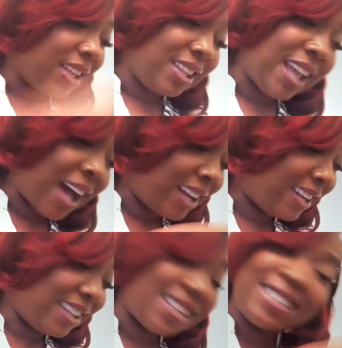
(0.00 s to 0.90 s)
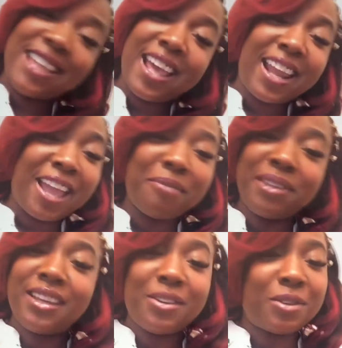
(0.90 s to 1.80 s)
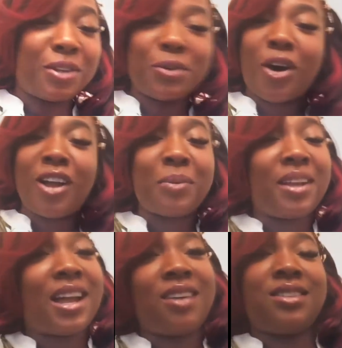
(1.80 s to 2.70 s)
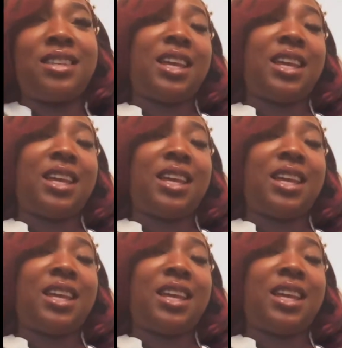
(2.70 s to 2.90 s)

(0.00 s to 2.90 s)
Yeah, this, that, A, B, you know, all the way down to Z,